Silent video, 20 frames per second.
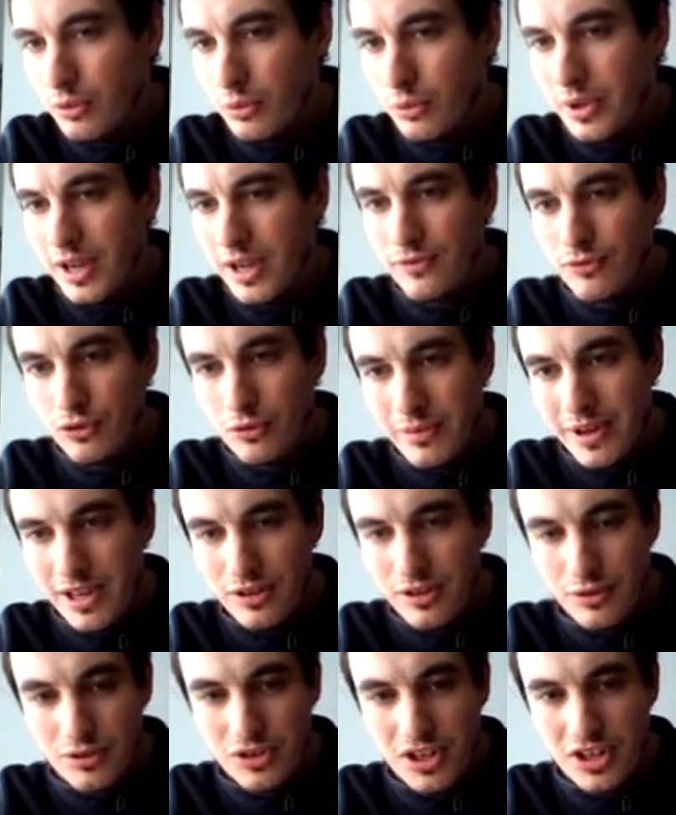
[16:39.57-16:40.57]
we have to
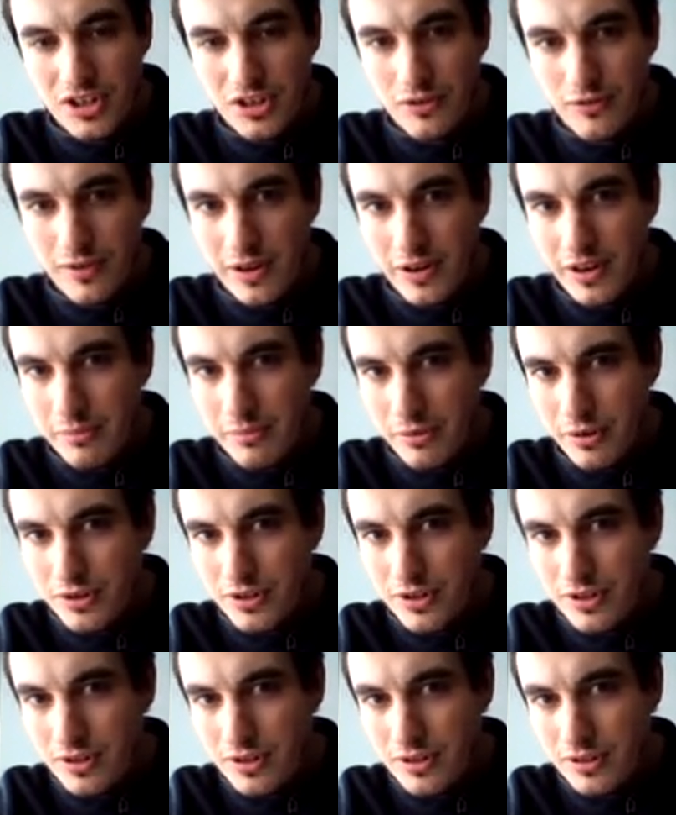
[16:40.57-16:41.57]
make a change of
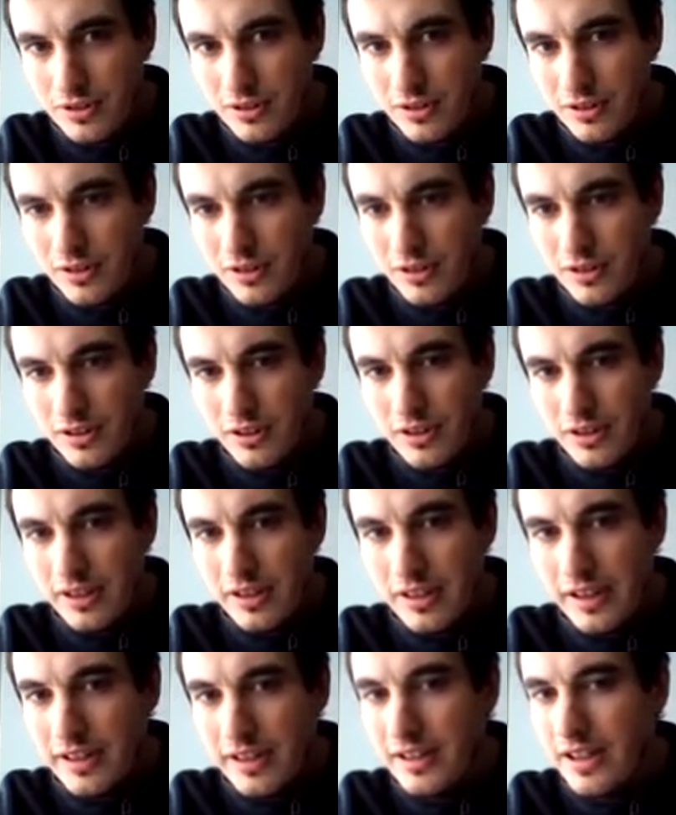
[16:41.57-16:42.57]
variables.
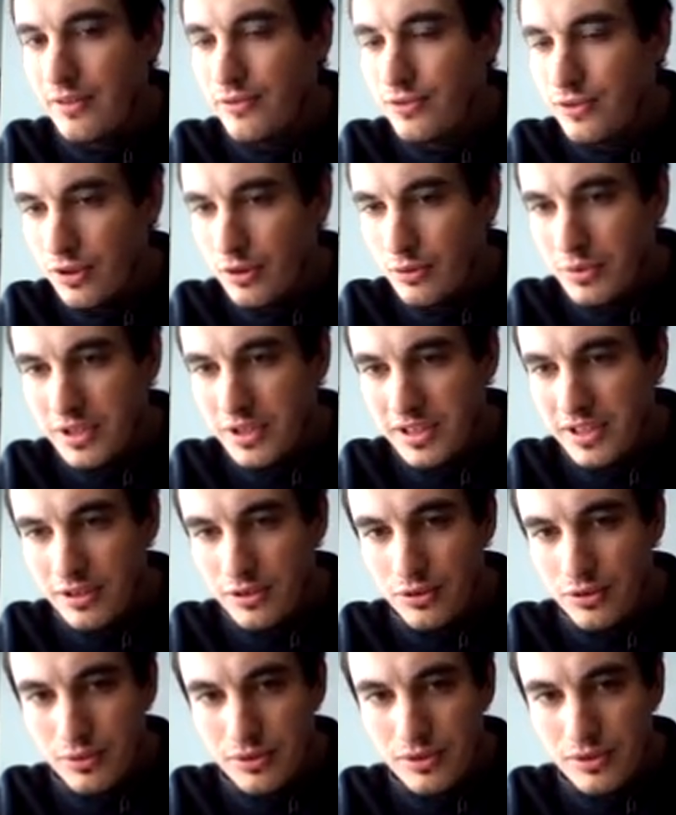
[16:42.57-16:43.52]
And after, we can